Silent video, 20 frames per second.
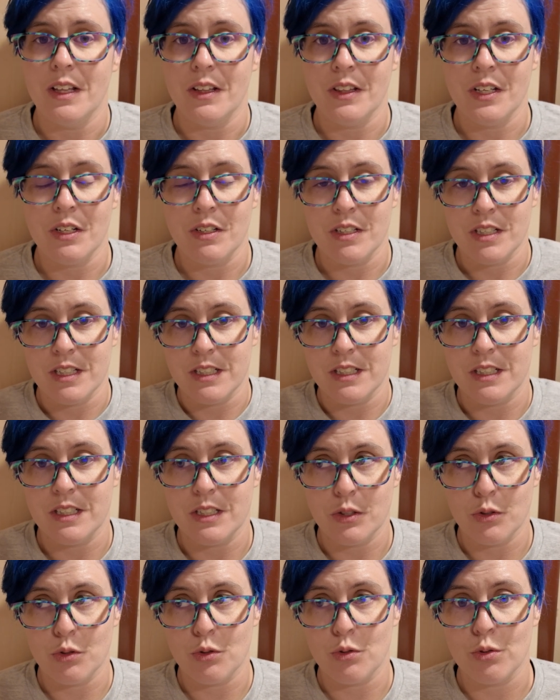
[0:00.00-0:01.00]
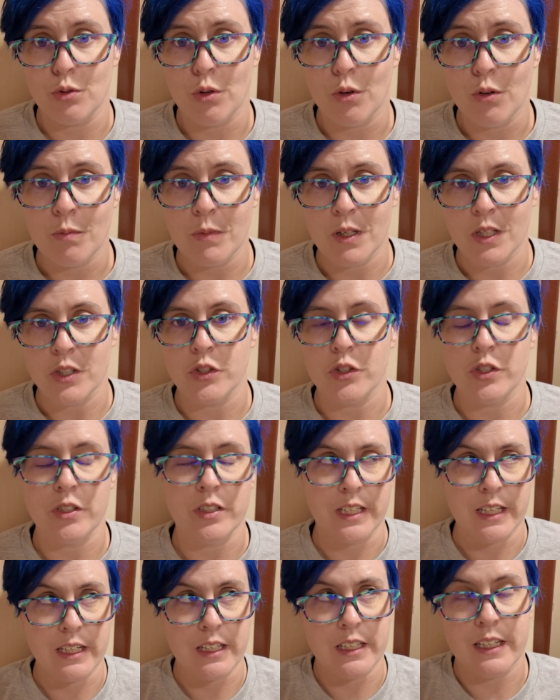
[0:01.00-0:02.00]
There is so much,
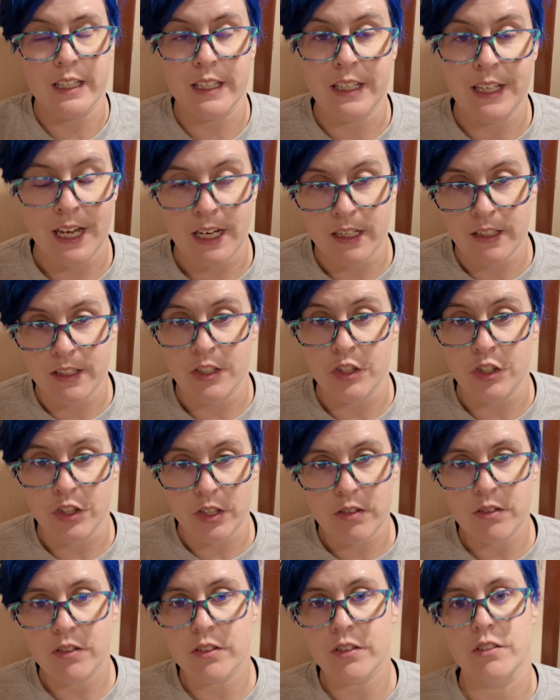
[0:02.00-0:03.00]
like in Canada in general,